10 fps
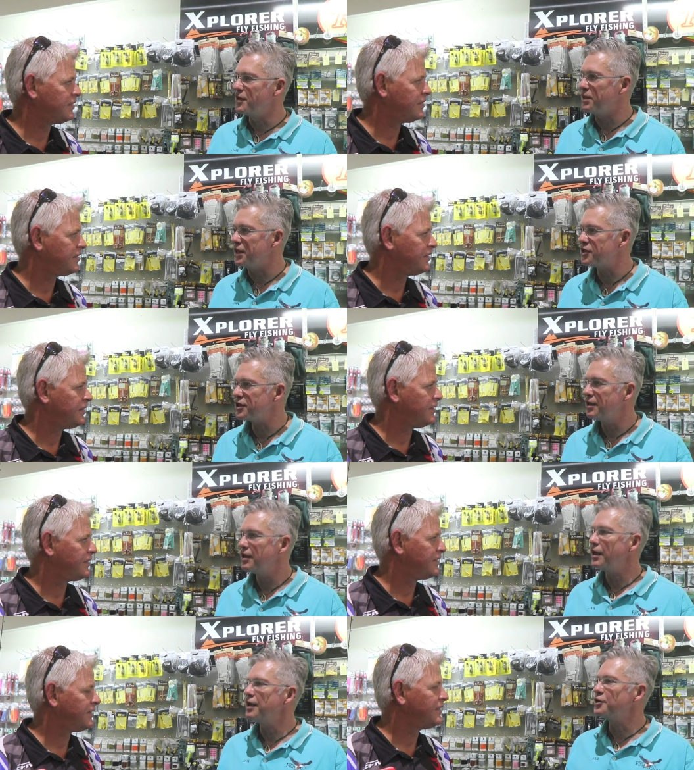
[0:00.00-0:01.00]
Speaker 1: the beach.
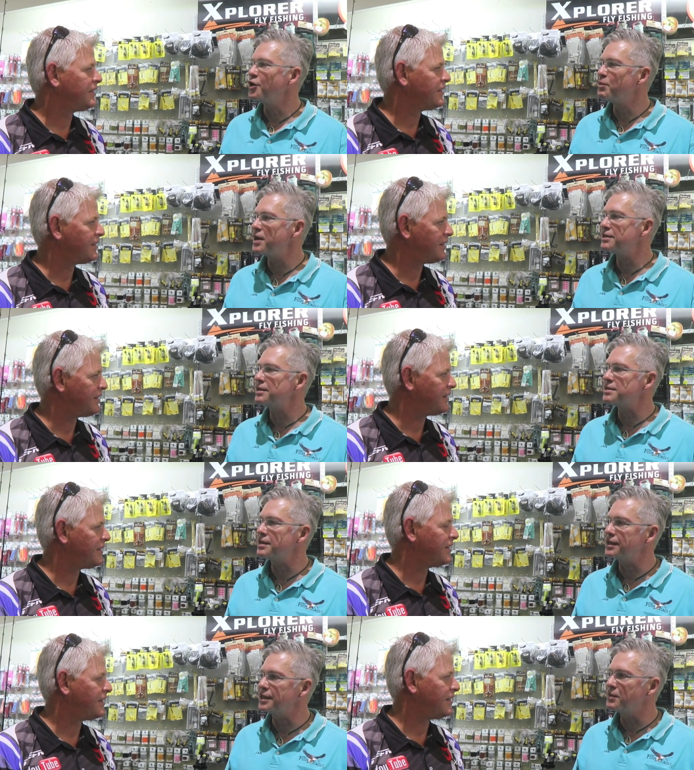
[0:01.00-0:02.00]
And you know, basically
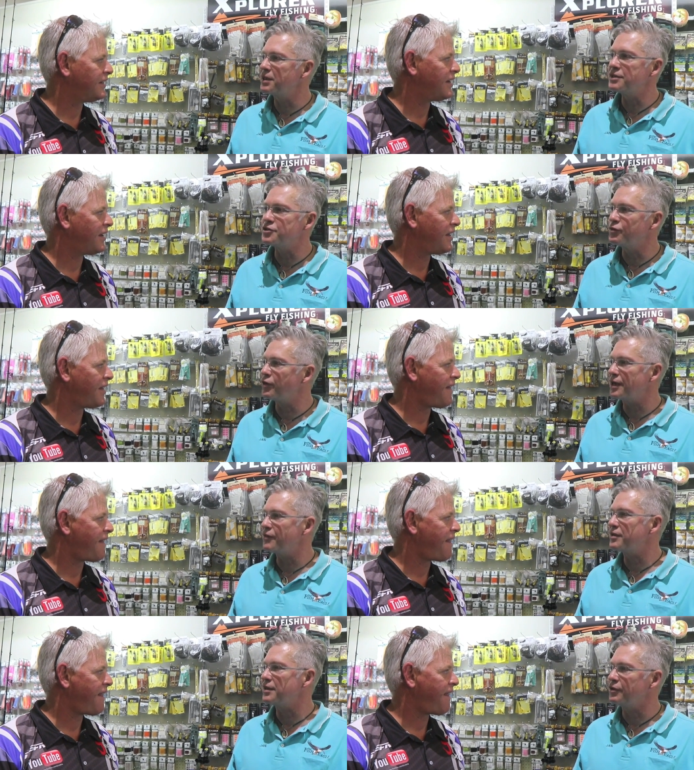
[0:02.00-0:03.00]
sitting in the Midlands, you've got
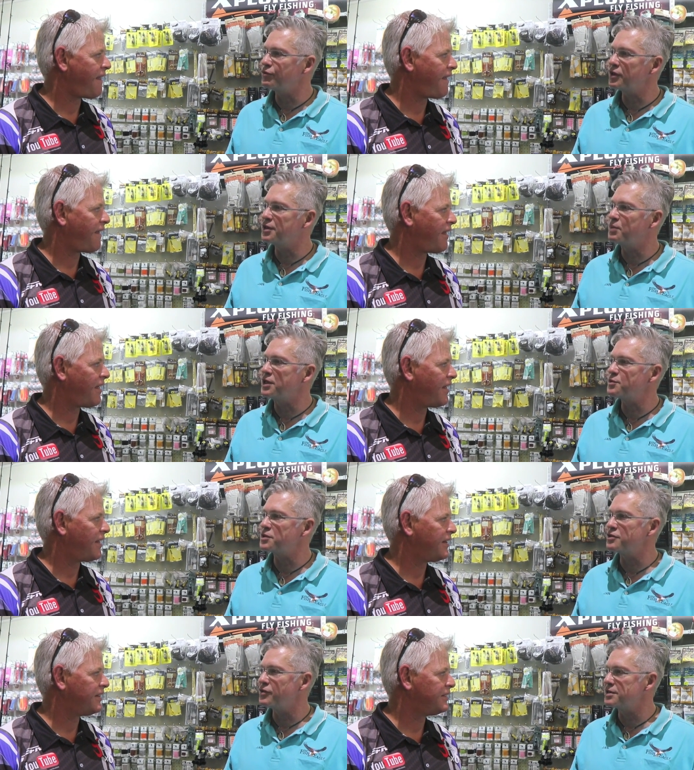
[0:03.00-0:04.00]
everything. You've got the beach, which
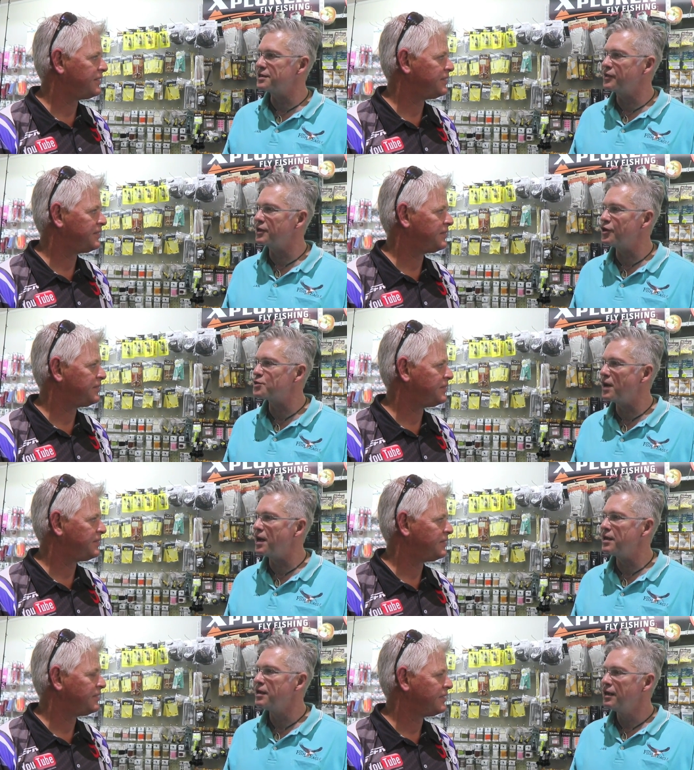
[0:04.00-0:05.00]
is relatively close
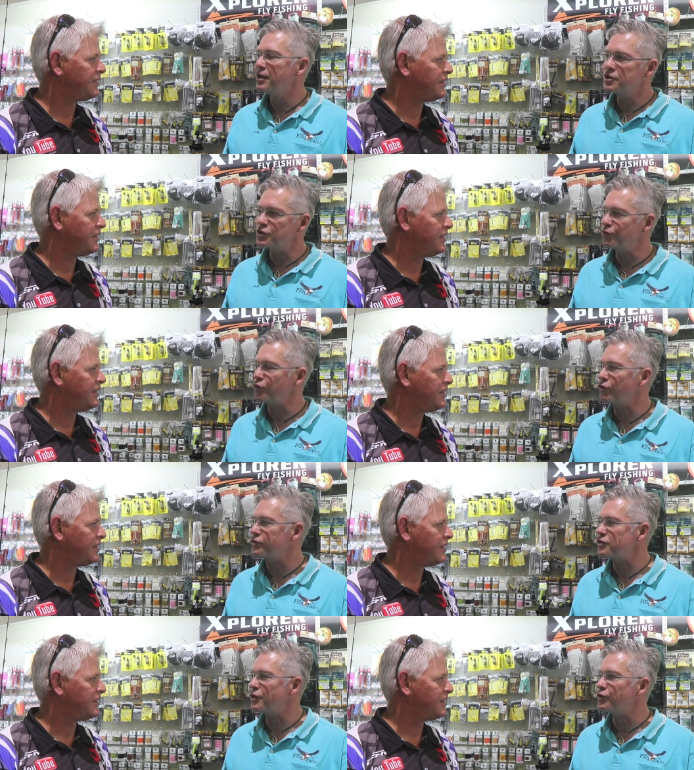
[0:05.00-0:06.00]
by. So for your
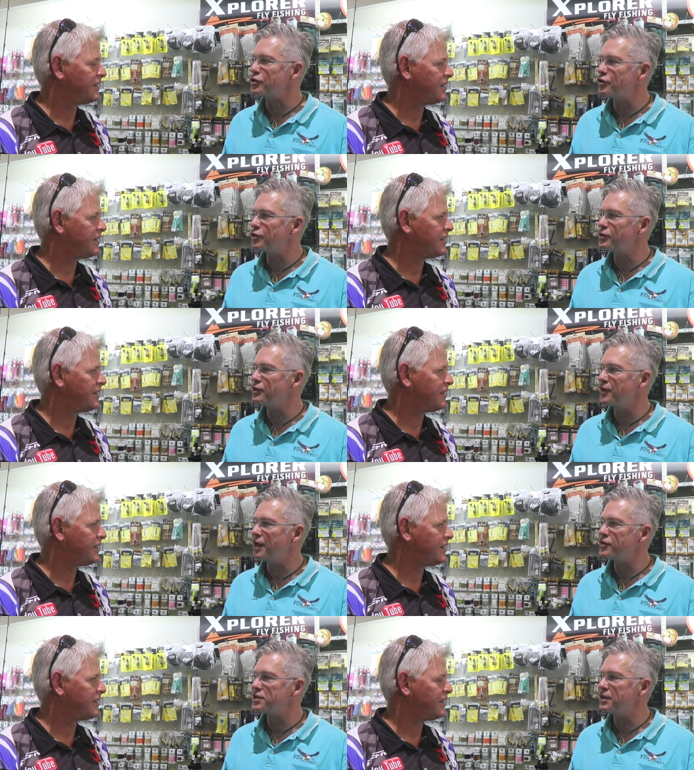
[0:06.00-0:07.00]
so for your saltwater fly
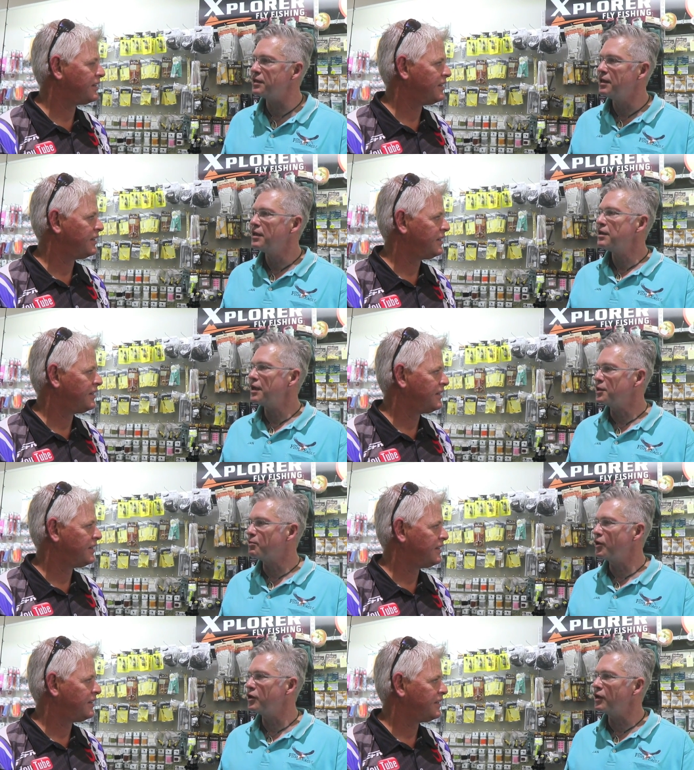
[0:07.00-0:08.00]
fishing, and the
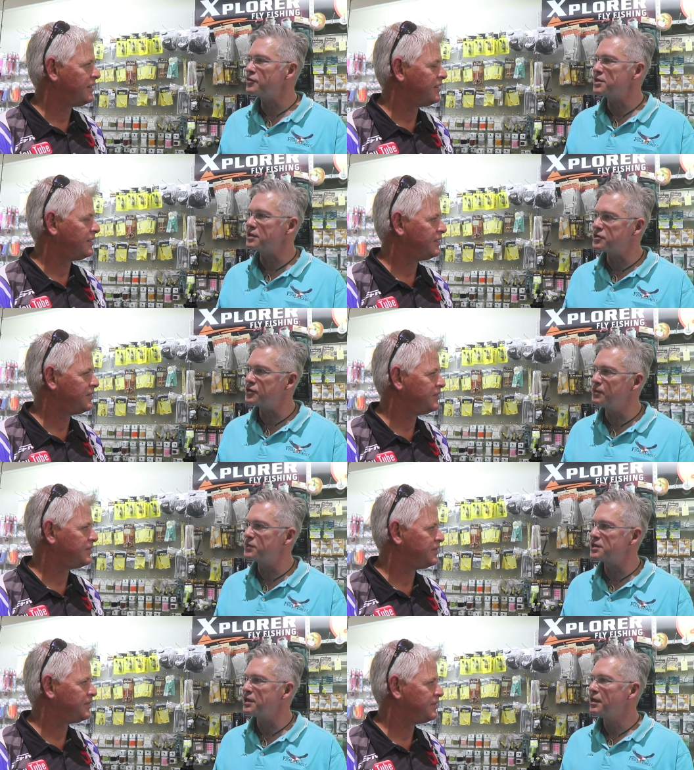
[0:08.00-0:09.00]
berg, obviously the
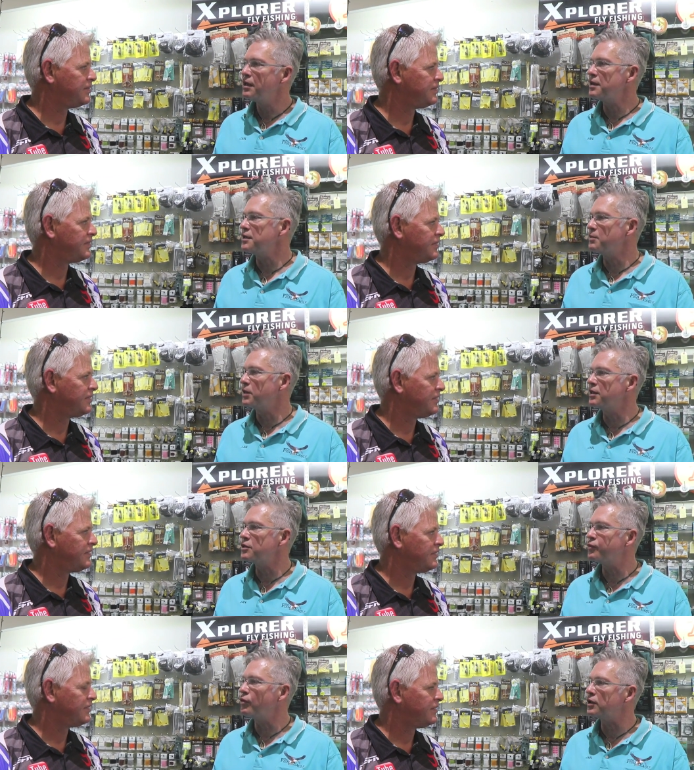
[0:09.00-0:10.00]
streams, and then the Midlands
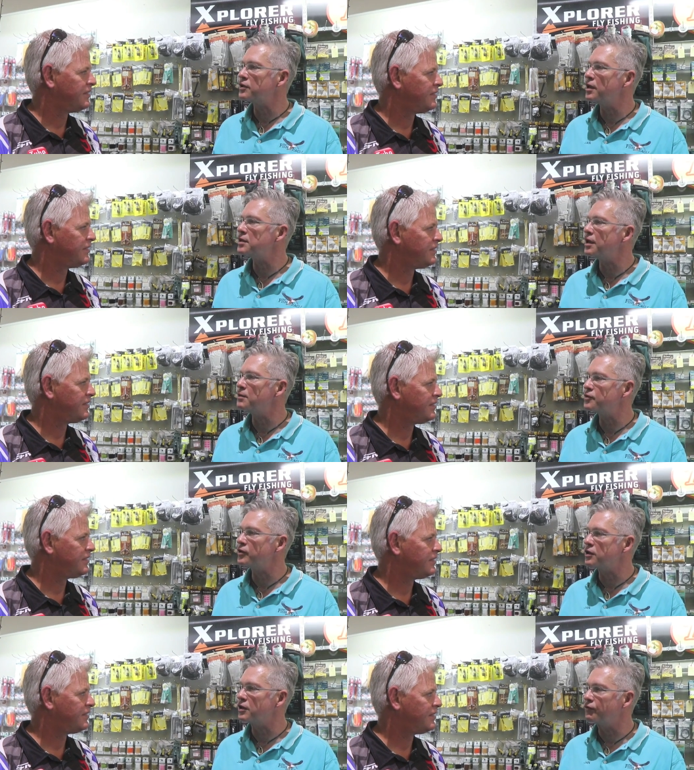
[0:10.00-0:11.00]
for all the trout dams for
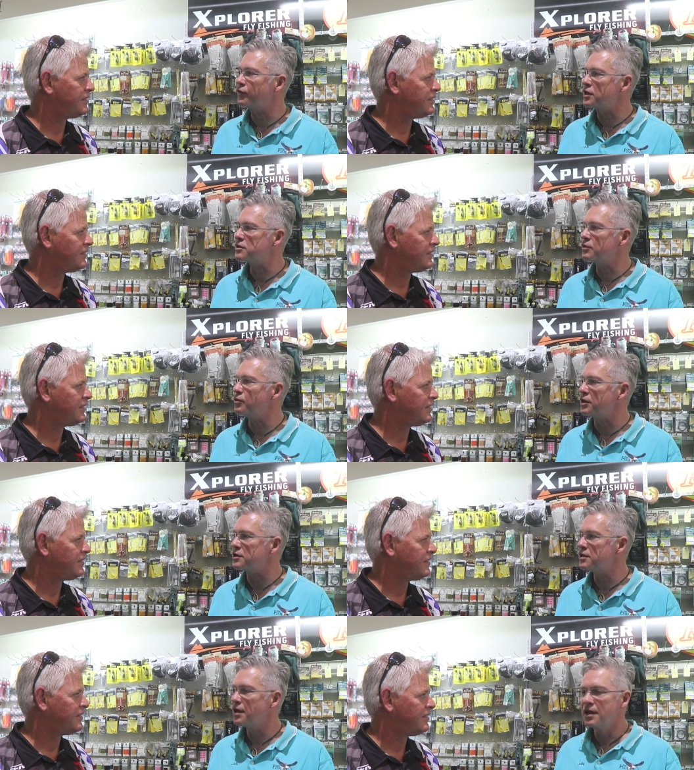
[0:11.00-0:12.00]
the for the still
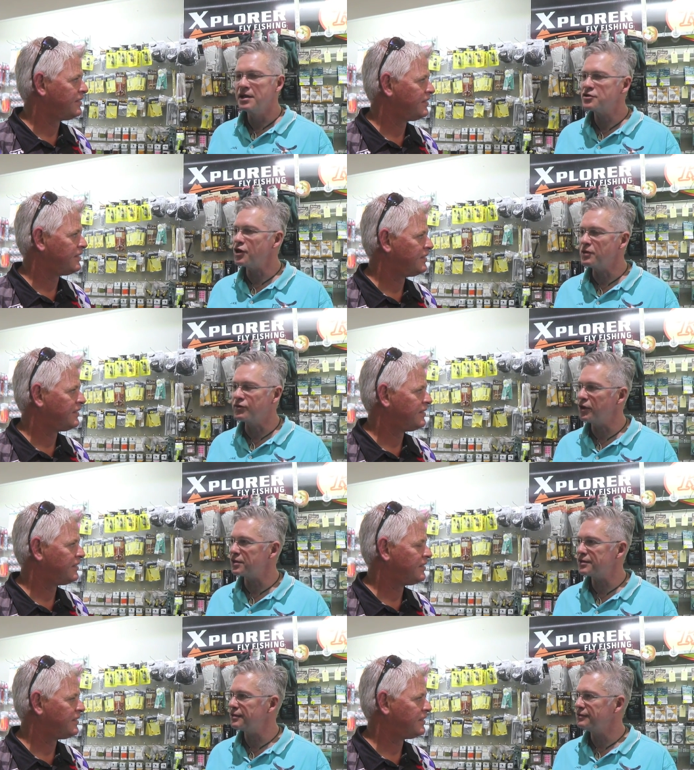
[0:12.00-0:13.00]
waters. So we've got
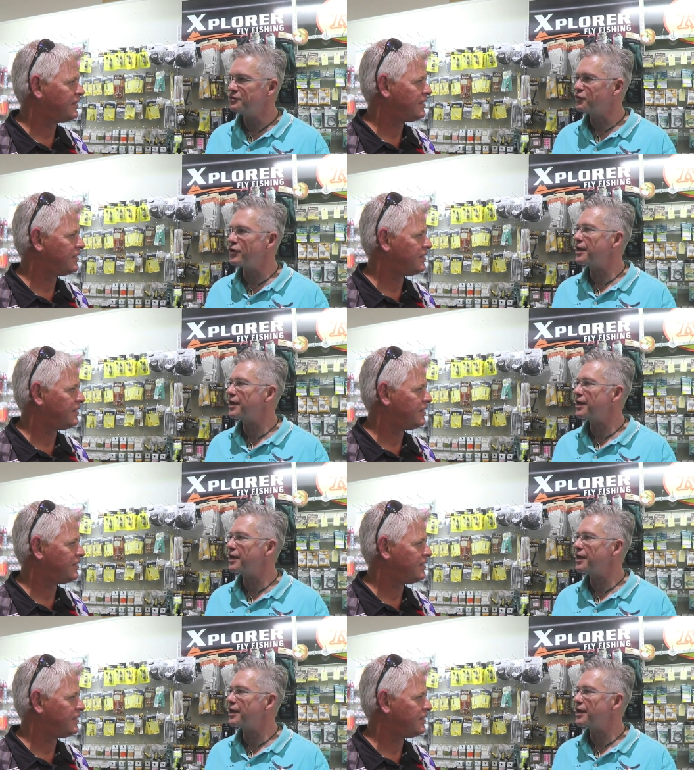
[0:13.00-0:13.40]
we've got